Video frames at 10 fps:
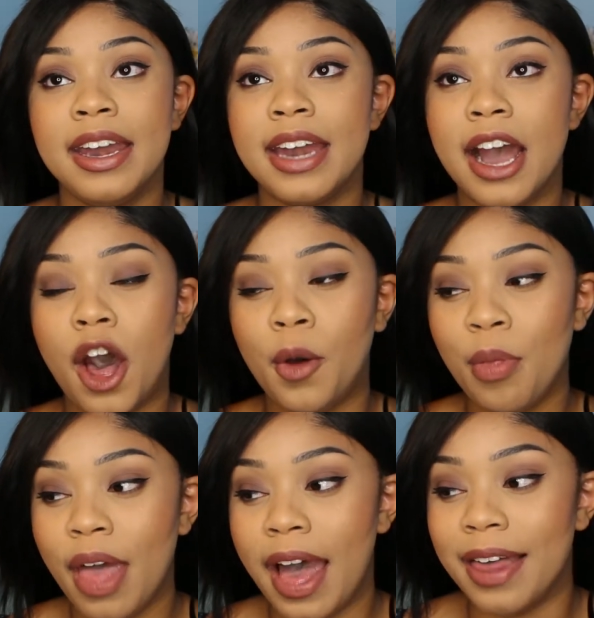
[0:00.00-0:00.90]

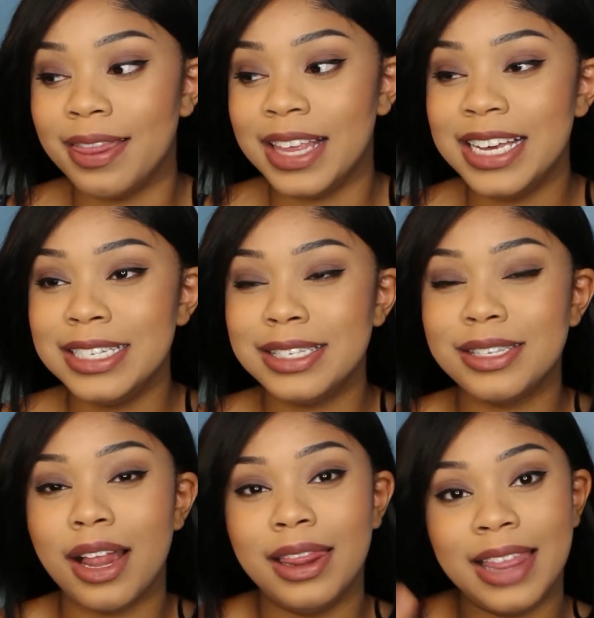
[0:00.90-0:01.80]
Now these
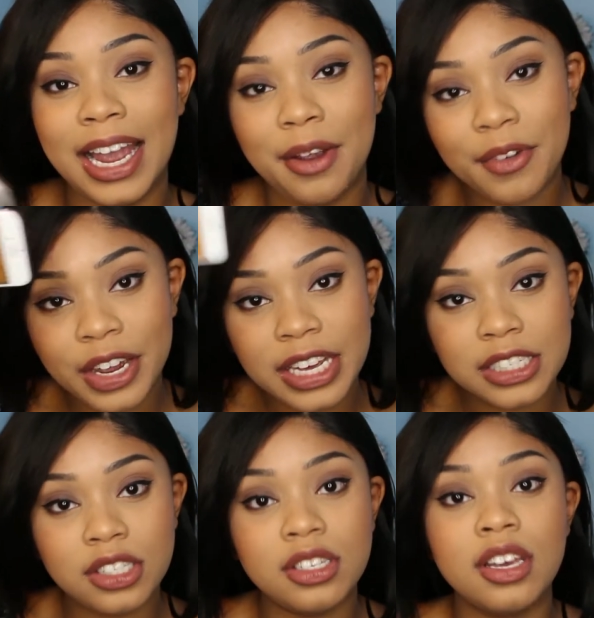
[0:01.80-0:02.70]
light
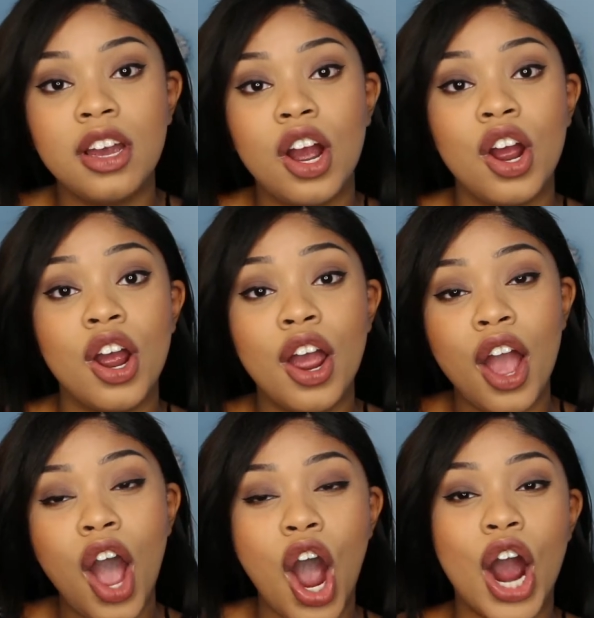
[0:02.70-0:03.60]
rings
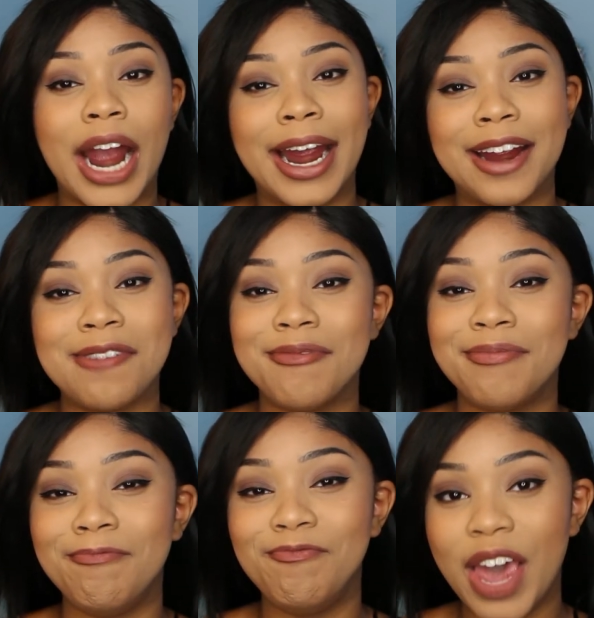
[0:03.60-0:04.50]
are
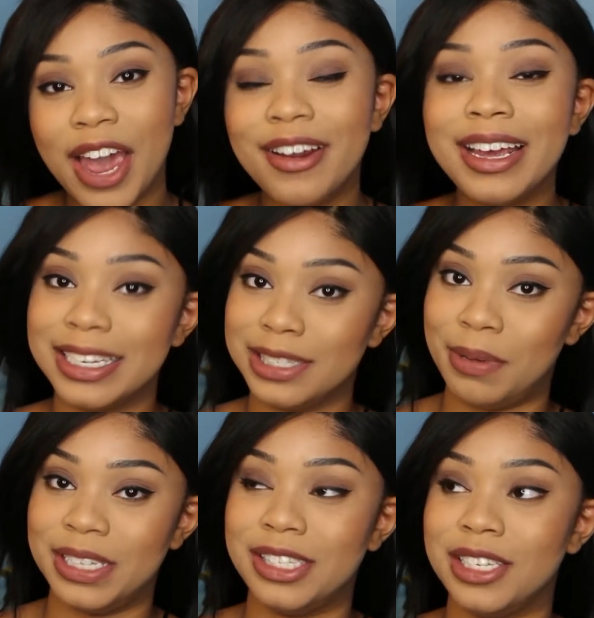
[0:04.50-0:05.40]
very
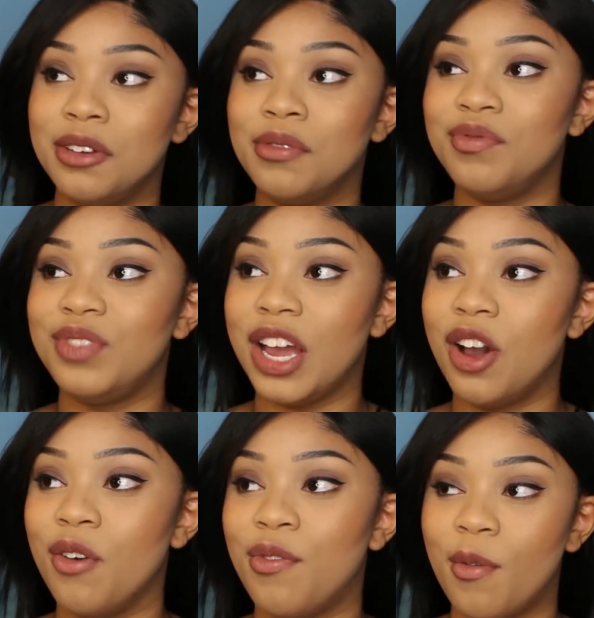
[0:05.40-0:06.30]
expensive. They
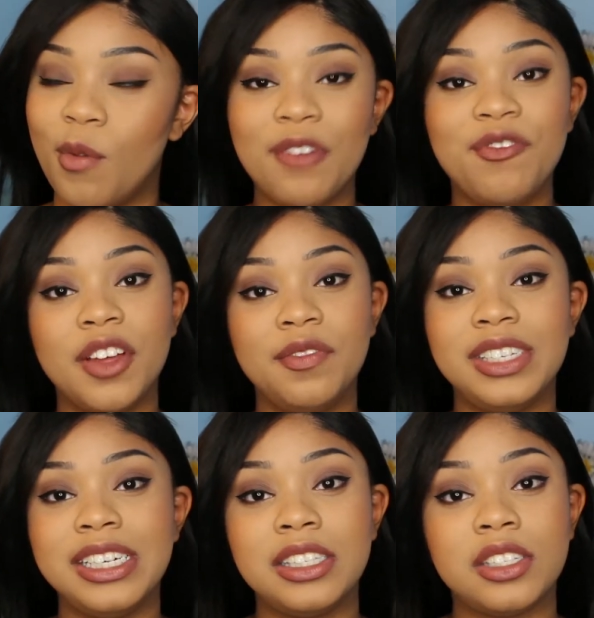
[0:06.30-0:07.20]
go from
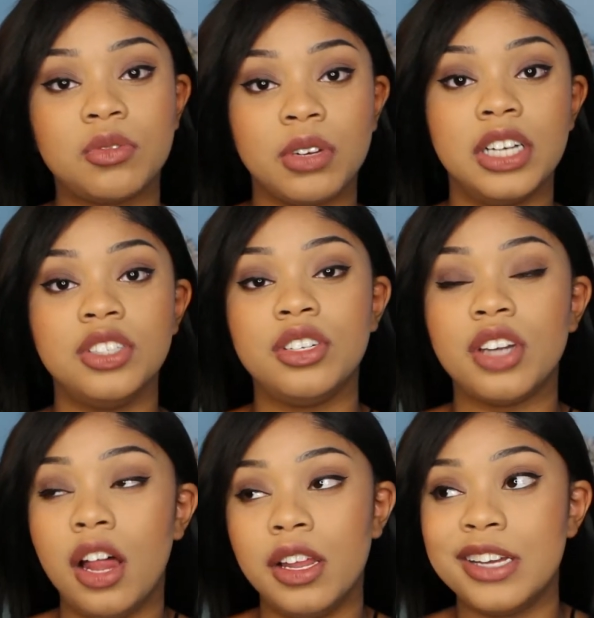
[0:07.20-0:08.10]
$150 to
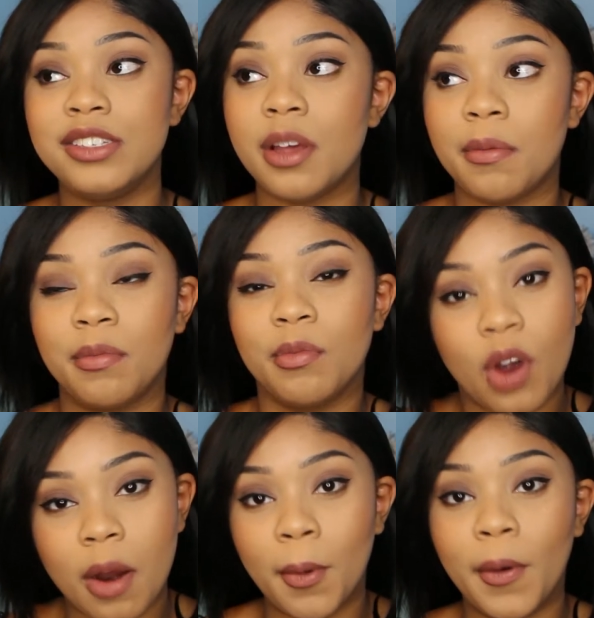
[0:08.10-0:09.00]
$300. Some
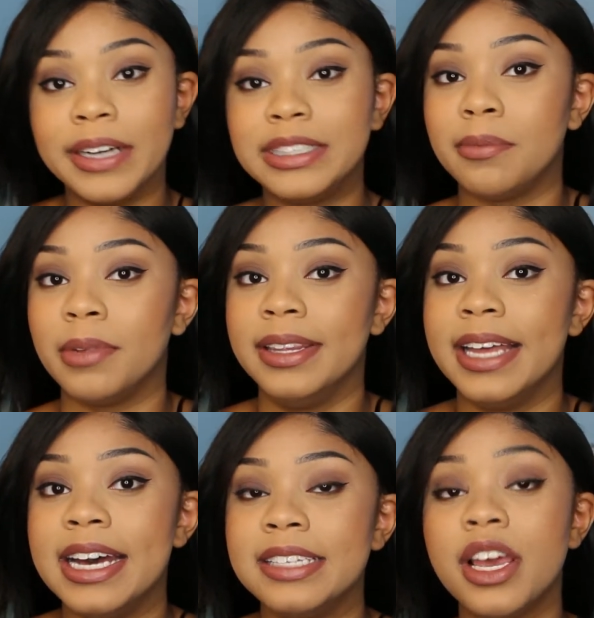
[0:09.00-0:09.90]
are more, some are
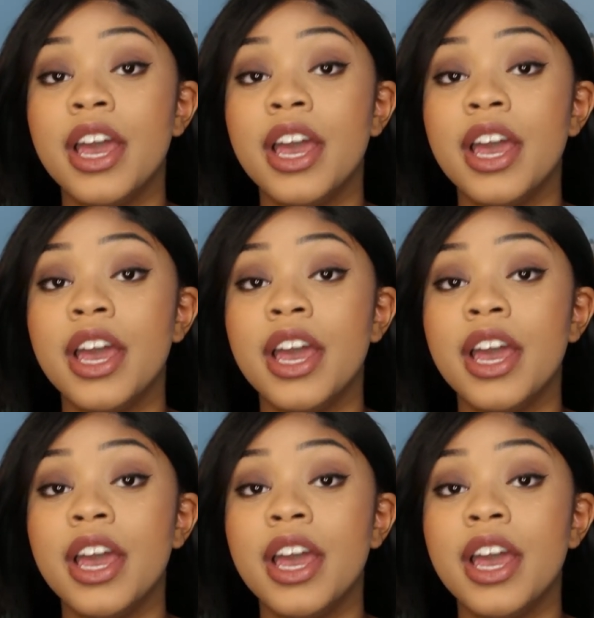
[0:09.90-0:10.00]
less.